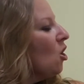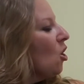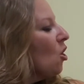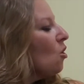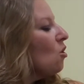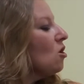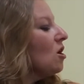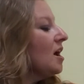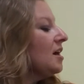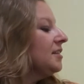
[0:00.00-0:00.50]

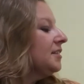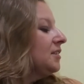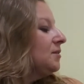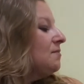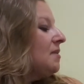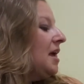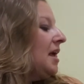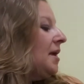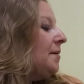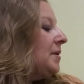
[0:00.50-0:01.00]
Or else
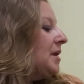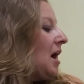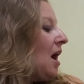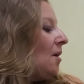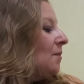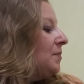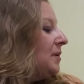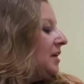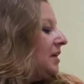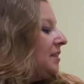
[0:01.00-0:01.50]
maybe
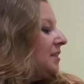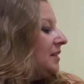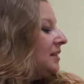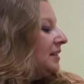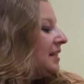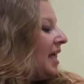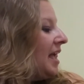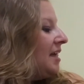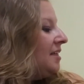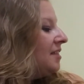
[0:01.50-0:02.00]
I'll be the
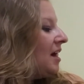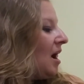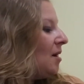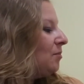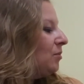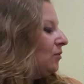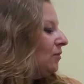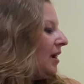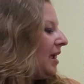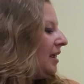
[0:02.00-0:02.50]
lathe
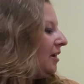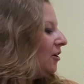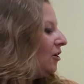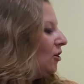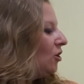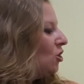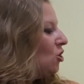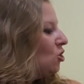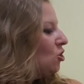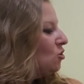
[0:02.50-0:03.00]

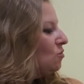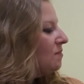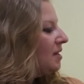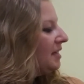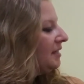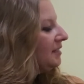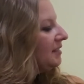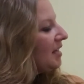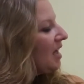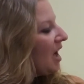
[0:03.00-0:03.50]
operator who
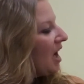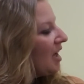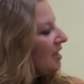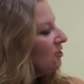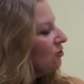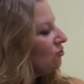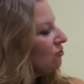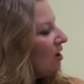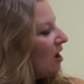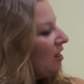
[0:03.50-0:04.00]
makes the
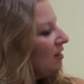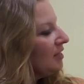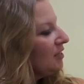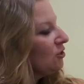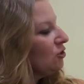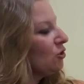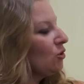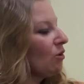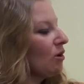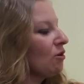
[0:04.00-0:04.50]

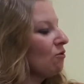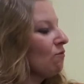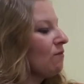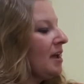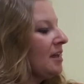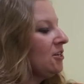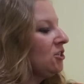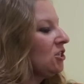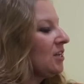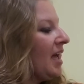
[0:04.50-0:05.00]
hydraulic torque
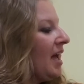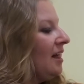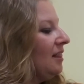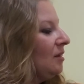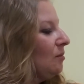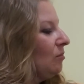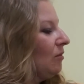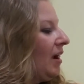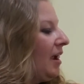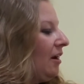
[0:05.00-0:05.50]
wrench
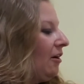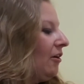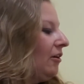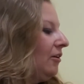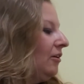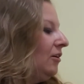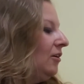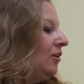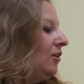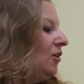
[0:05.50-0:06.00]
calibrator,
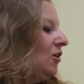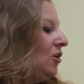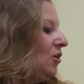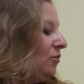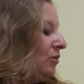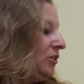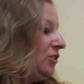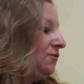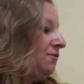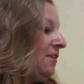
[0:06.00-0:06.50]

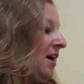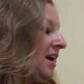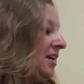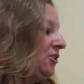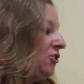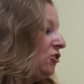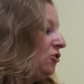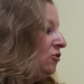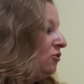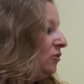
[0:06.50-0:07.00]
which
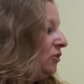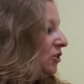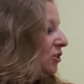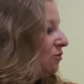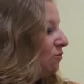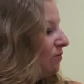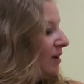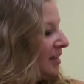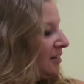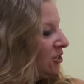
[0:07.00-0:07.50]
fine-tunes
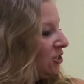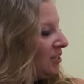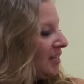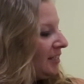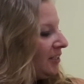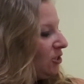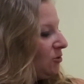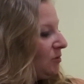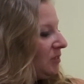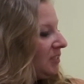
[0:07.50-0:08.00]
the wrench
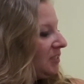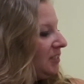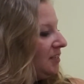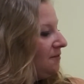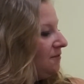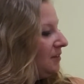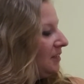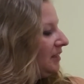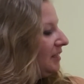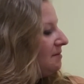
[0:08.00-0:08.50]
that's
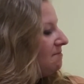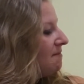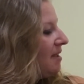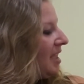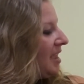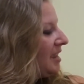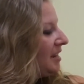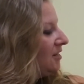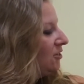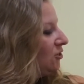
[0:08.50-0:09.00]
specifically
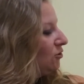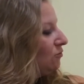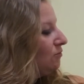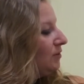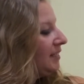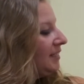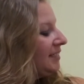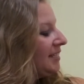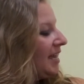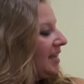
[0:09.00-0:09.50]
made to
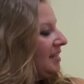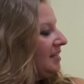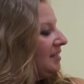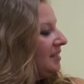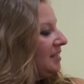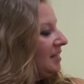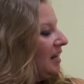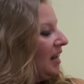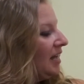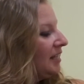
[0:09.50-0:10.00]

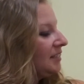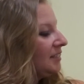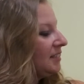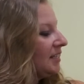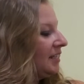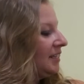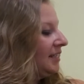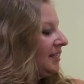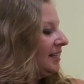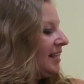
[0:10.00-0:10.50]
retighten the nuts
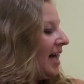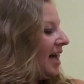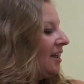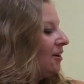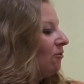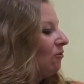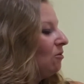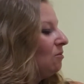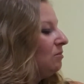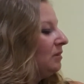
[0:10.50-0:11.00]
on the
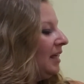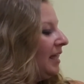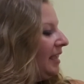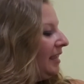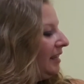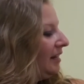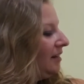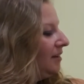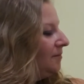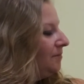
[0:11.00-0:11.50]
lateral
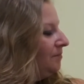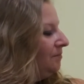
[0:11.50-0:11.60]
blade